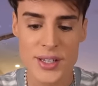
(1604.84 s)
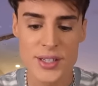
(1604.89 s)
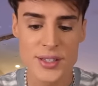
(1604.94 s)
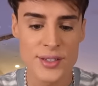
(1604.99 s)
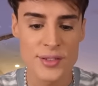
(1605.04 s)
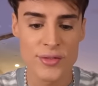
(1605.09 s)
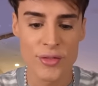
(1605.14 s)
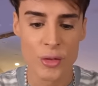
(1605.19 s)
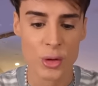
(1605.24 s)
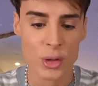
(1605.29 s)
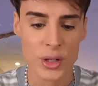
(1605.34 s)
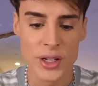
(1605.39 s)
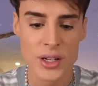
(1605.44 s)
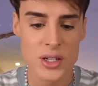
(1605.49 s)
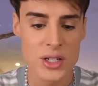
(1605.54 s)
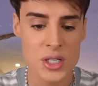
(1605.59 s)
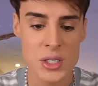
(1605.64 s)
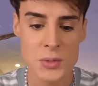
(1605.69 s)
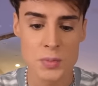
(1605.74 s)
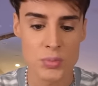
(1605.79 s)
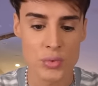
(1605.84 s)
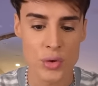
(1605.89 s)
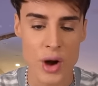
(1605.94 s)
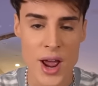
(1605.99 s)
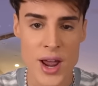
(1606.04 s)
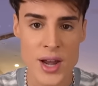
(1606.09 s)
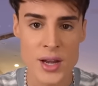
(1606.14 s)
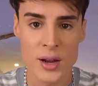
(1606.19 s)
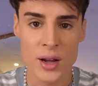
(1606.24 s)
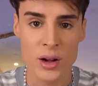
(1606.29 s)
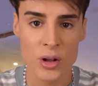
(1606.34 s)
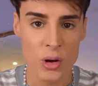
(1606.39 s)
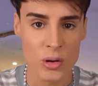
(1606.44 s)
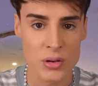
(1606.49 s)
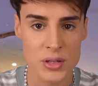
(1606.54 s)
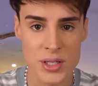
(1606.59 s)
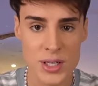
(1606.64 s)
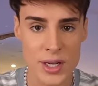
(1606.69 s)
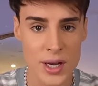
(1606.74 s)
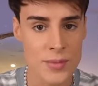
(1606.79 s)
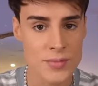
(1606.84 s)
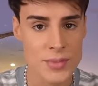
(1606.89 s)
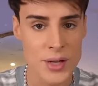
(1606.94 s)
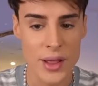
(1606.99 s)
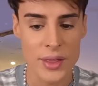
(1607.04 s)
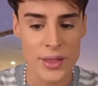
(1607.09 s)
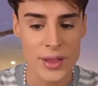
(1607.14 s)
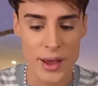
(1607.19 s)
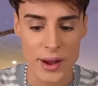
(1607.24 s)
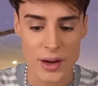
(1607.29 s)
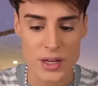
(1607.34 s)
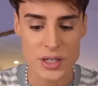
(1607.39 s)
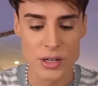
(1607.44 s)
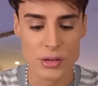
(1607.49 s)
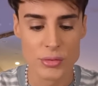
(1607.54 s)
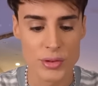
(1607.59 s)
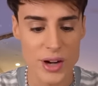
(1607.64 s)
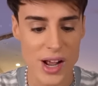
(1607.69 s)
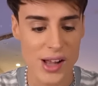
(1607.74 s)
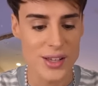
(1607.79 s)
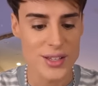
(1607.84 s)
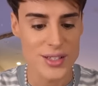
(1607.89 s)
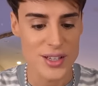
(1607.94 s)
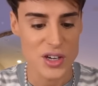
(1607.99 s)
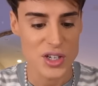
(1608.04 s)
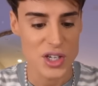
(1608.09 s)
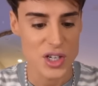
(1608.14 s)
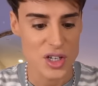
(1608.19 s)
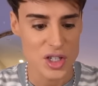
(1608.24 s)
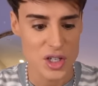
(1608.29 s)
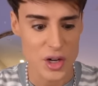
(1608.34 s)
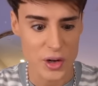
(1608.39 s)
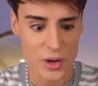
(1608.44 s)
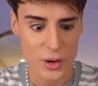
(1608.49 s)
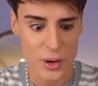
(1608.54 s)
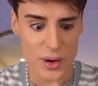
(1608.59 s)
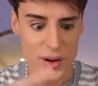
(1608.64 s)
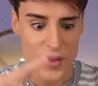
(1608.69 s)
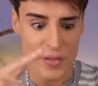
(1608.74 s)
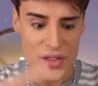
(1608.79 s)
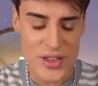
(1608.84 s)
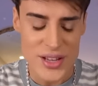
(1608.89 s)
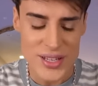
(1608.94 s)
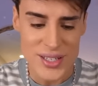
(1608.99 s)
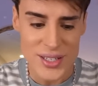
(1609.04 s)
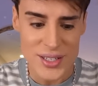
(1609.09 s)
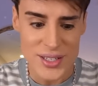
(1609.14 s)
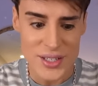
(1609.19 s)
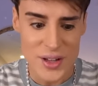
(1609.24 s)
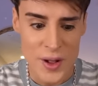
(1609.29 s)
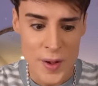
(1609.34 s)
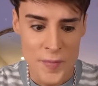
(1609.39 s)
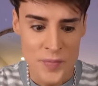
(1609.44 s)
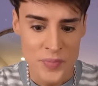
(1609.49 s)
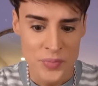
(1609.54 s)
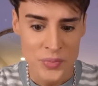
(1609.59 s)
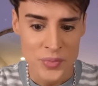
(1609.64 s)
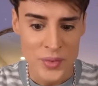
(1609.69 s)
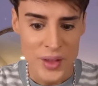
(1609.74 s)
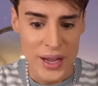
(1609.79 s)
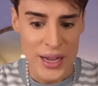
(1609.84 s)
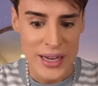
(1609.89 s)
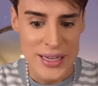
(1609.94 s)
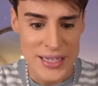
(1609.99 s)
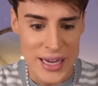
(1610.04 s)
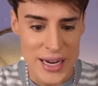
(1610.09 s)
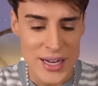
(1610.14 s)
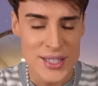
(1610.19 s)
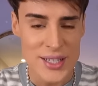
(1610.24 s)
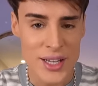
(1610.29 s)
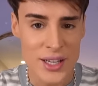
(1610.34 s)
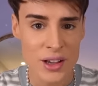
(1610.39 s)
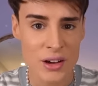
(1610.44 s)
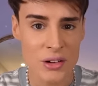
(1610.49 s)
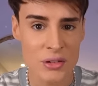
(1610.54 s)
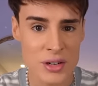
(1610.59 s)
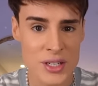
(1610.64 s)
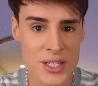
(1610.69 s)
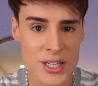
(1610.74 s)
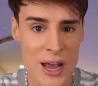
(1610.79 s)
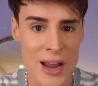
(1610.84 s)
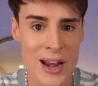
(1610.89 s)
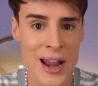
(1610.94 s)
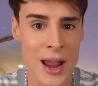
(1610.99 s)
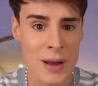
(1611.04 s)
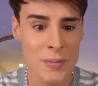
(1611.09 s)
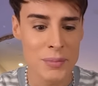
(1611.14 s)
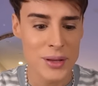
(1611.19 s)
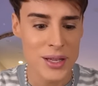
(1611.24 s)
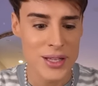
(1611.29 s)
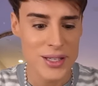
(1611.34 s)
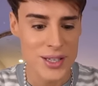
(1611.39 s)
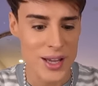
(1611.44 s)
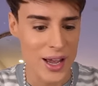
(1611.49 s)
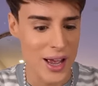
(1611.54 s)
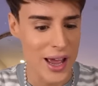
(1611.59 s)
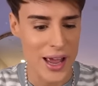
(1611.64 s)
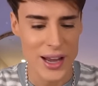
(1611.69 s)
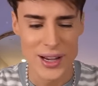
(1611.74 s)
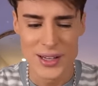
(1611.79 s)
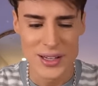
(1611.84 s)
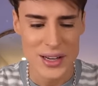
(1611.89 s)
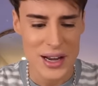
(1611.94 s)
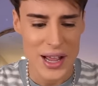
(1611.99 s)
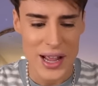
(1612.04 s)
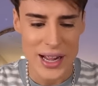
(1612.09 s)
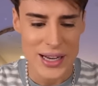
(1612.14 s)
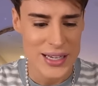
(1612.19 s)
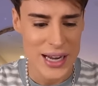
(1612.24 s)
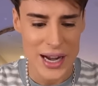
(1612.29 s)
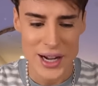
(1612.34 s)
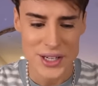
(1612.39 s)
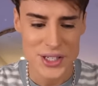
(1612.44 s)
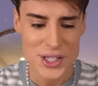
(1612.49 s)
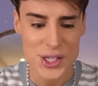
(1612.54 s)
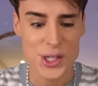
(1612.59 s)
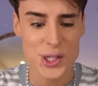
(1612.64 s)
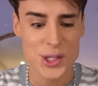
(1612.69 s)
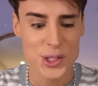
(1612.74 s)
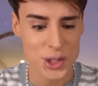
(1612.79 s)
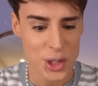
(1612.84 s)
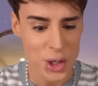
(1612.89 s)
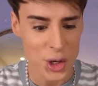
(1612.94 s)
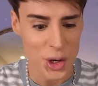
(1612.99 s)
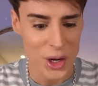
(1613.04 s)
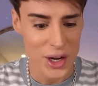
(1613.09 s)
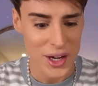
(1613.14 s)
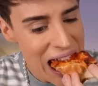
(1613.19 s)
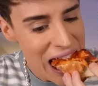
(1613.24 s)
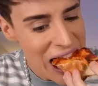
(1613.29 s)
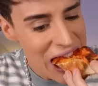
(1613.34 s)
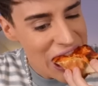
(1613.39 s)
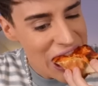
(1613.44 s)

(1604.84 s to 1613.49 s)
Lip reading: it's fully just brand and concept and the actual realization is not good. This is, it tastes like a croissant and pizza and it tastes good.